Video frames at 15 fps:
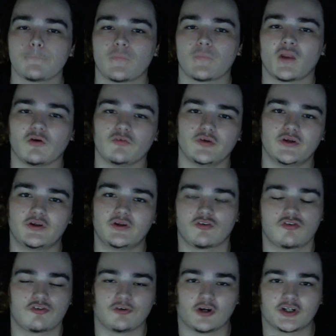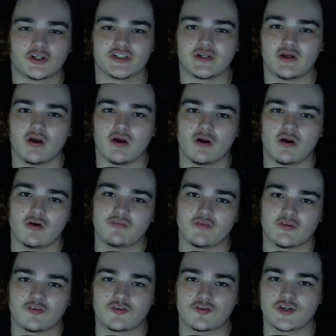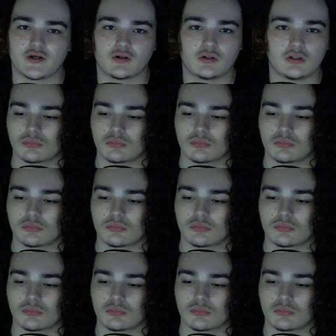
a reconstruction era for this channel.